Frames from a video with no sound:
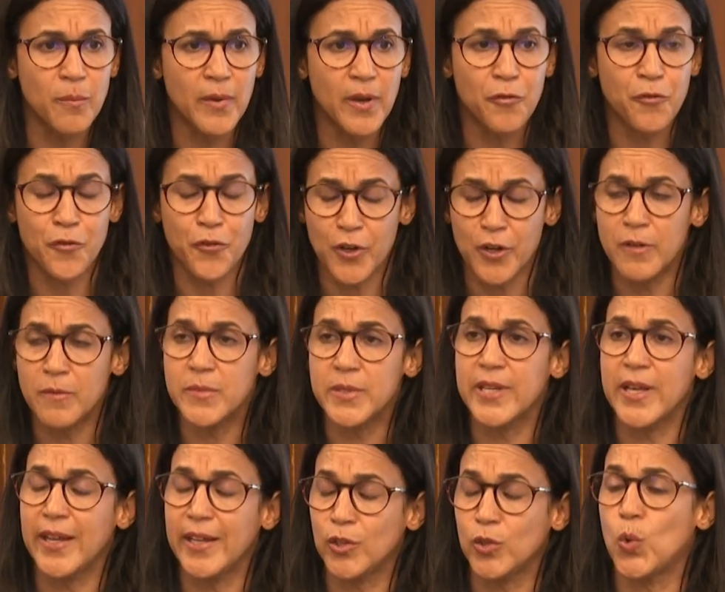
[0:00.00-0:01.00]
firms
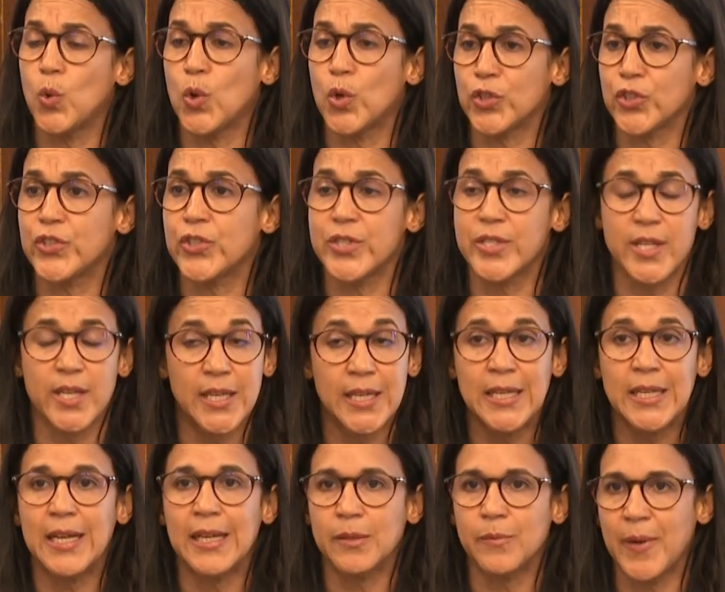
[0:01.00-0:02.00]
headquarters
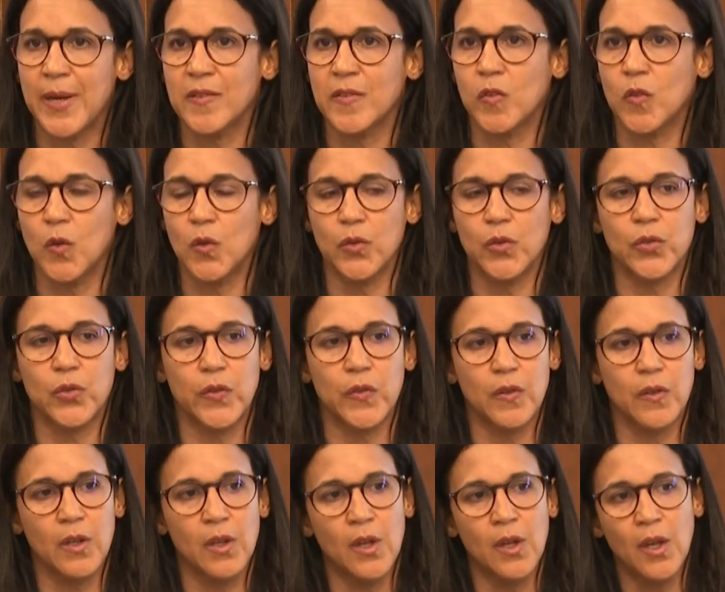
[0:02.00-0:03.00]
in advanced countries.